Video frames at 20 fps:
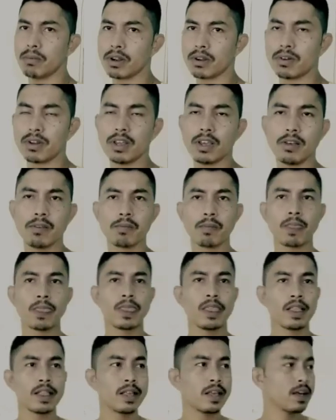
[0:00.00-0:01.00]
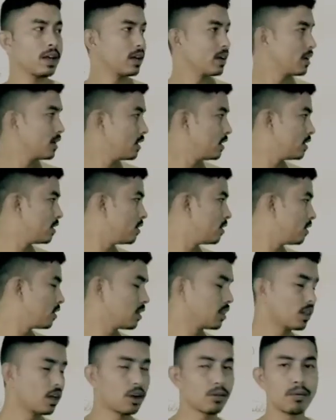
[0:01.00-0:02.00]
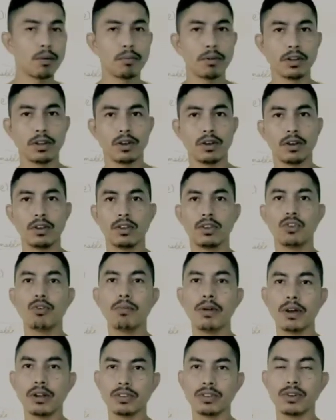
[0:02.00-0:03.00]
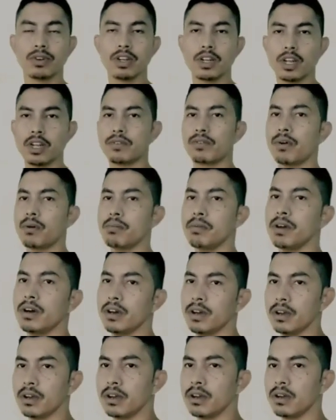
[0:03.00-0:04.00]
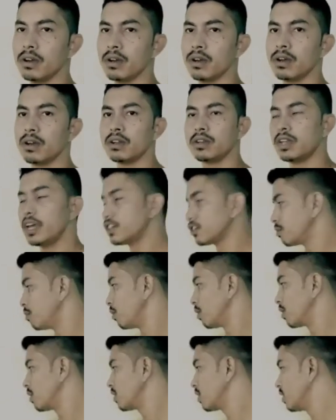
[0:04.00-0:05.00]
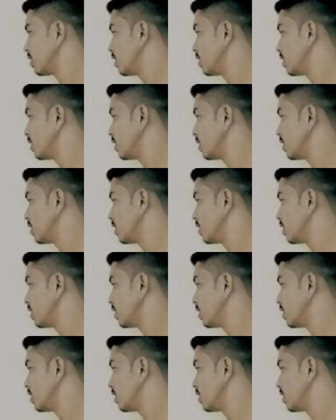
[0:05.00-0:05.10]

a mercury in a thermometer you may also read it from your textbook.